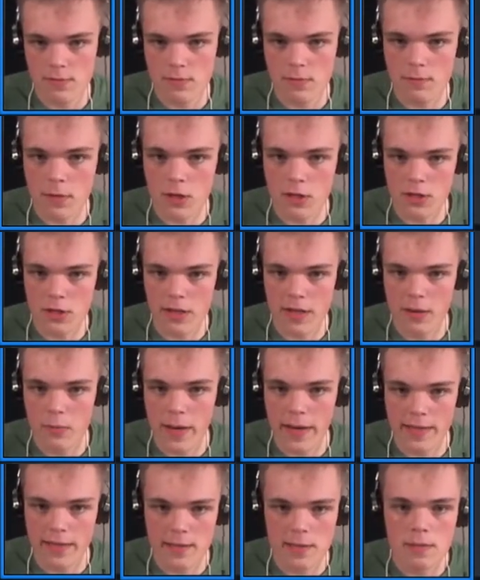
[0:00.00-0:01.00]
Marshal then
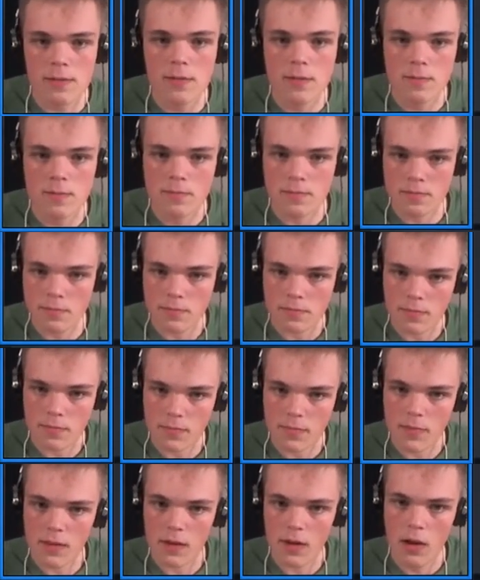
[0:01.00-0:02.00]
waits.
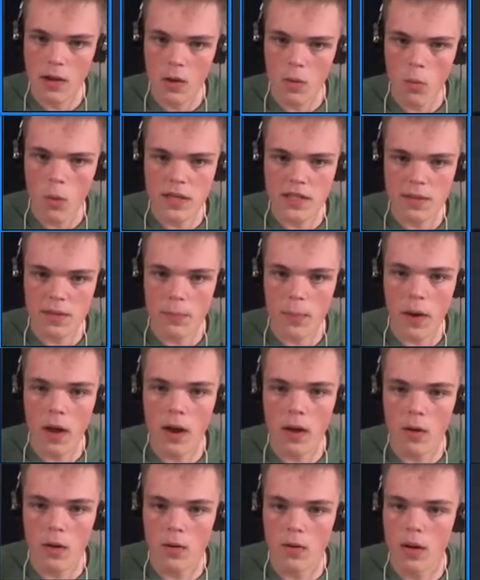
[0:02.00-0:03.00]
What's
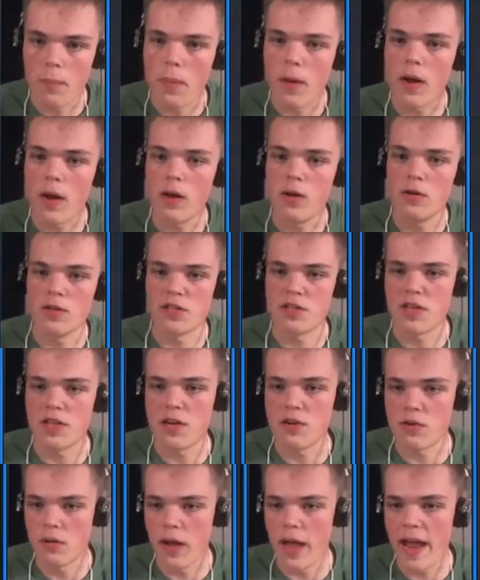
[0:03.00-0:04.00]
Apollo? Apollo is a
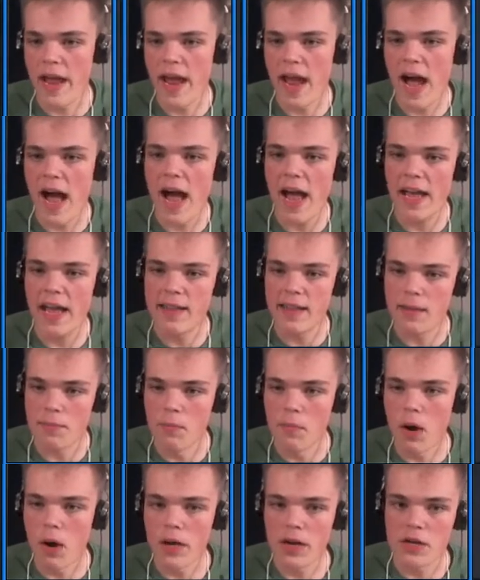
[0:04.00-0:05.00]
central AI that
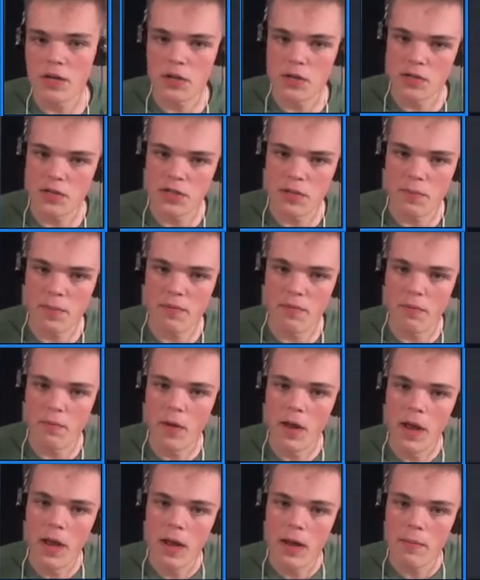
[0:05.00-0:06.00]
monitors the pro
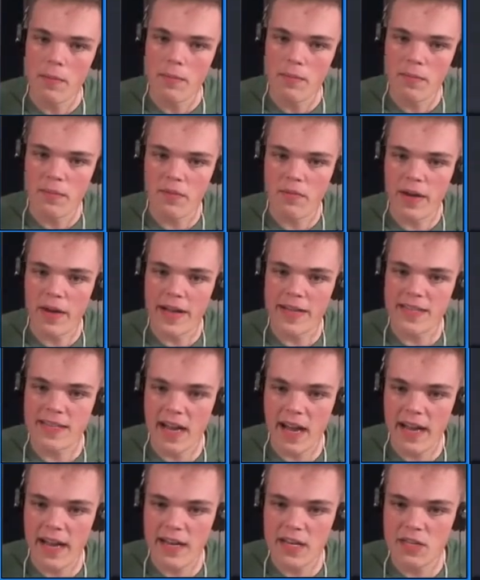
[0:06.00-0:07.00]
provides
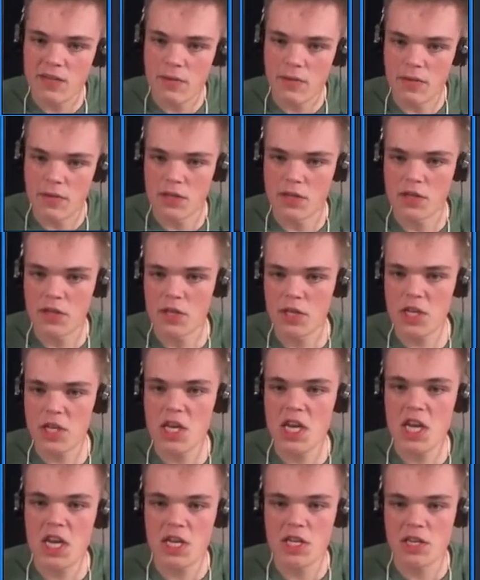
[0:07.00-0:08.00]
guidance for the
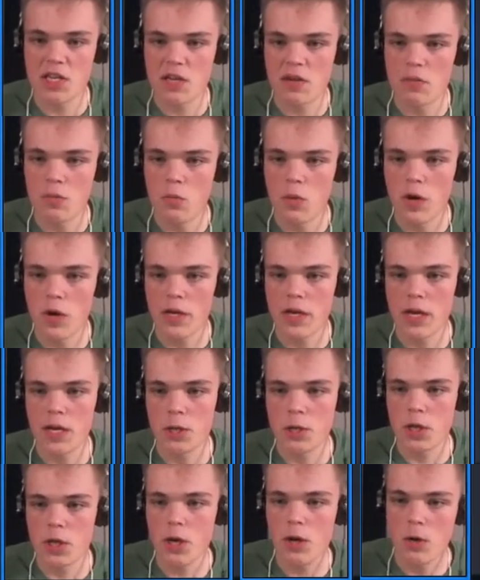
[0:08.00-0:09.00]
Sikhs and
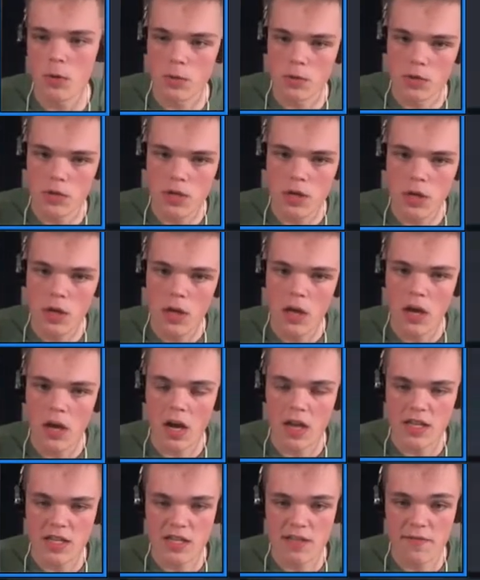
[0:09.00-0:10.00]
working Joes
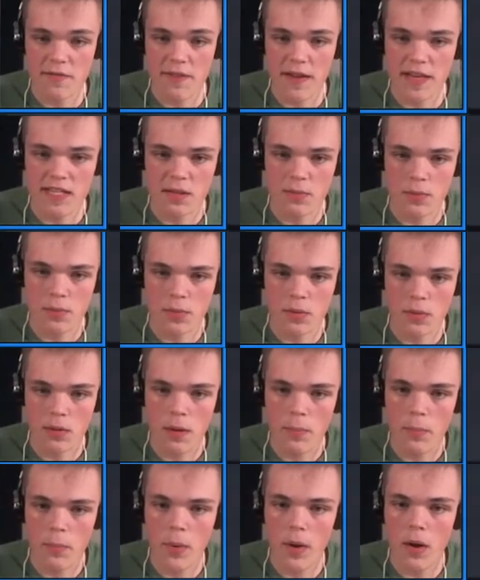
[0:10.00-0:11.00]
the Sevastopol.
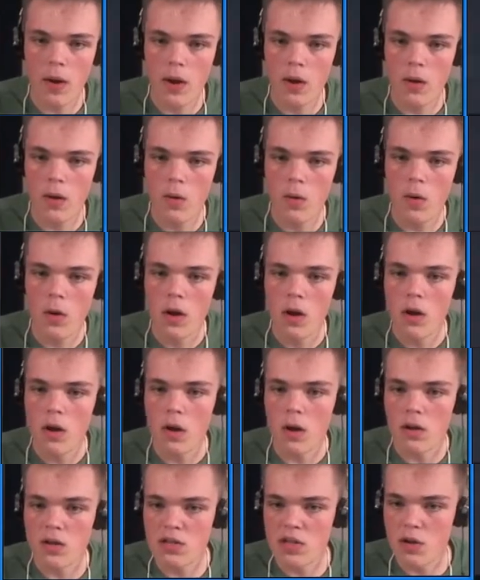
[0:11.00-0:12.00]
Apollo
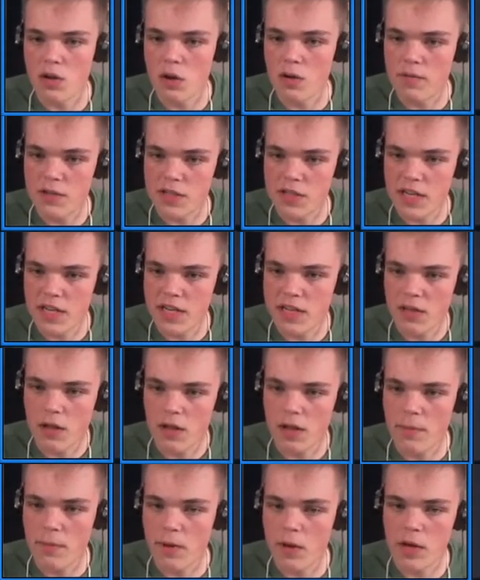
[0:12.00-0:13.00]
also oversees all
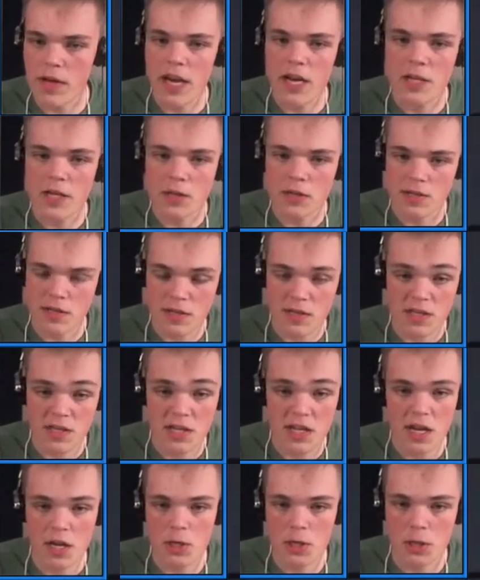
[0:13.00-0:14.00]
communications in the
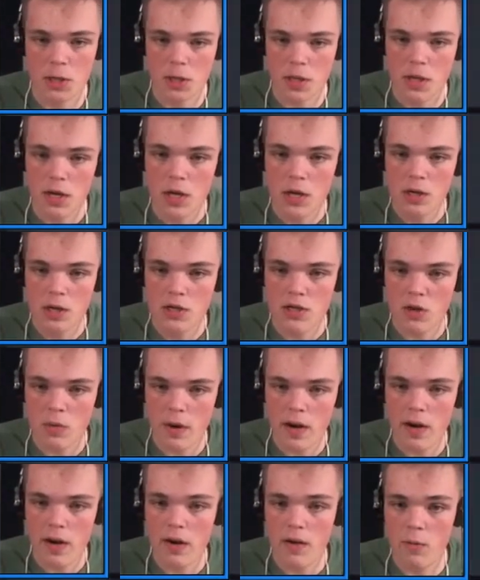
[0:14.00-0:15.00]
station, so
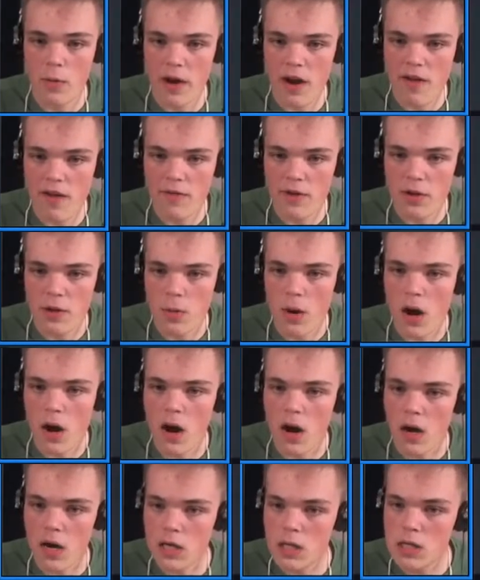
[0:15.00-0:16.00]
where wherever you
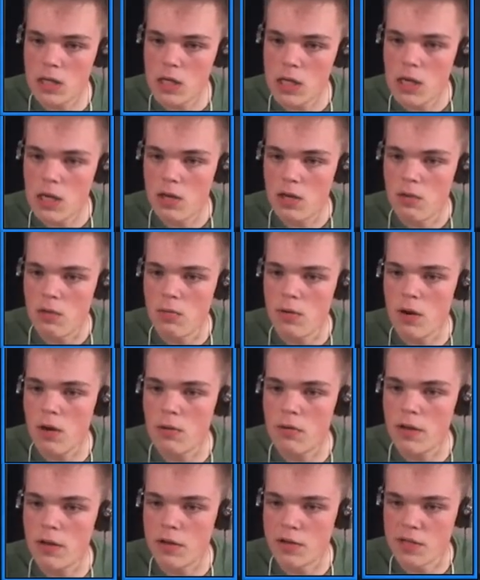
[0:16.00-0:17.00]
are, you
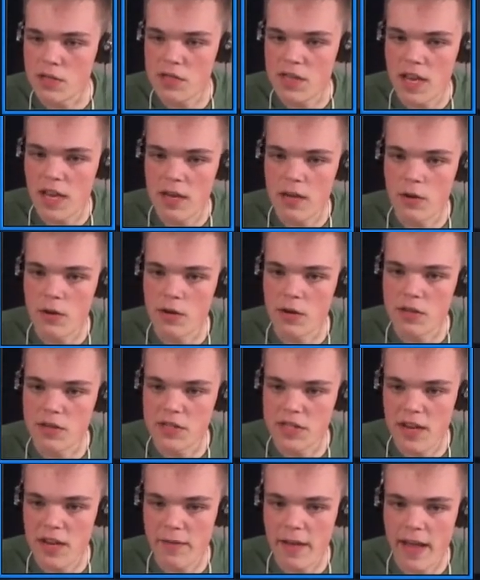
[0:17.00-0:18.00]
know there's you're in
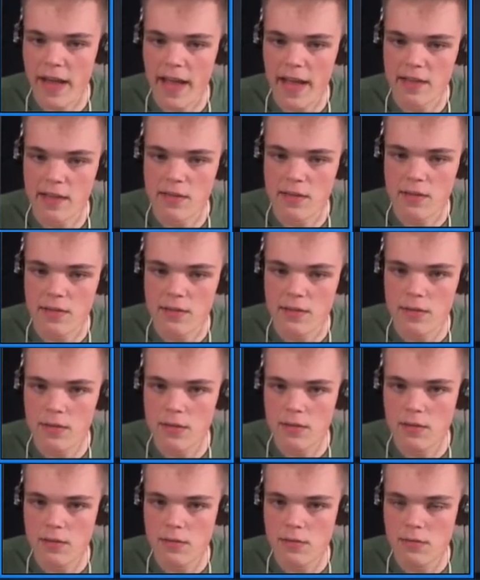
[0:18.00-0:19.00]
safe hands.
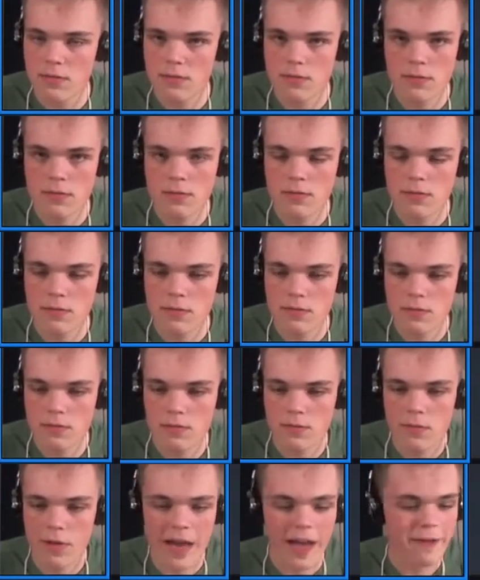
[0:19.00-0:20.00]

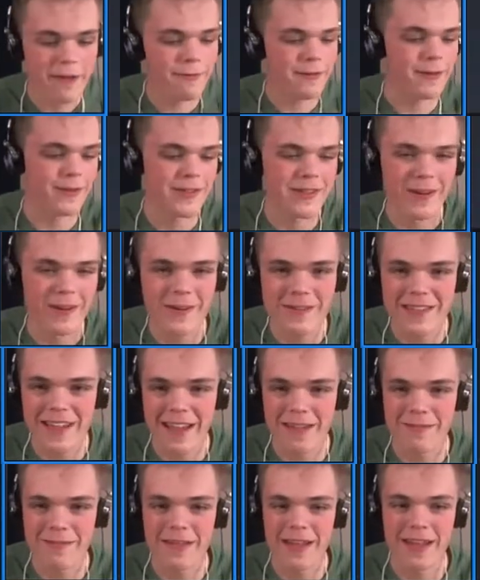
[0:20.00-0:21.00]
Well, I feel so
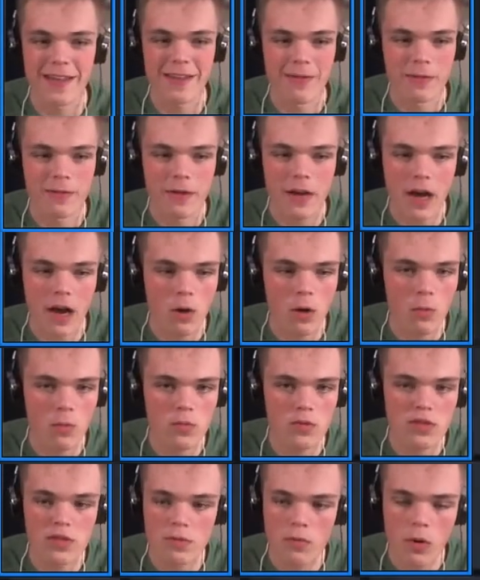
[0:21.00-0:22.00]
safe. Thank you. No,
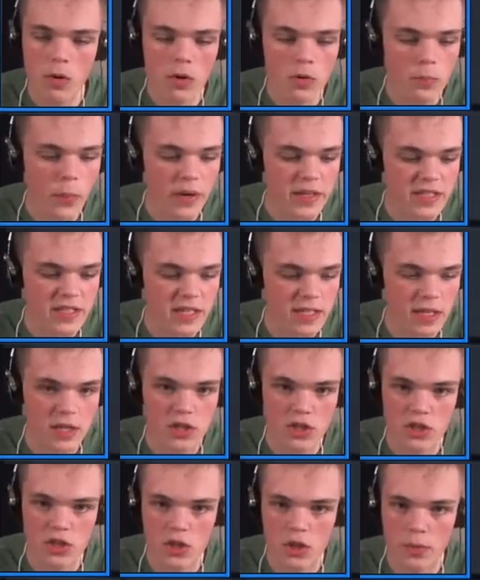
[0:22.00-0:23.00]
wrong button. You
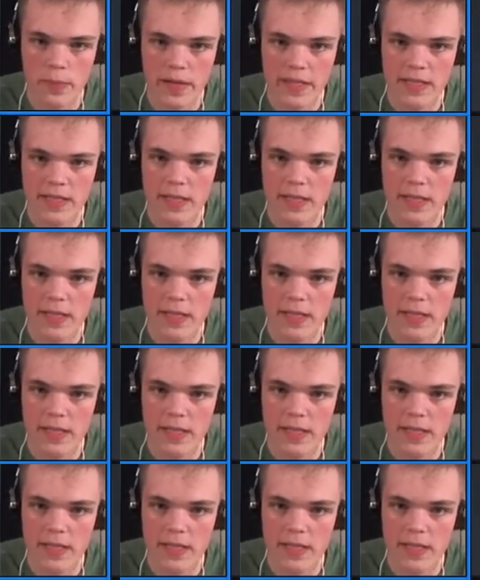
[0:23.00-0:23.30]
stupid.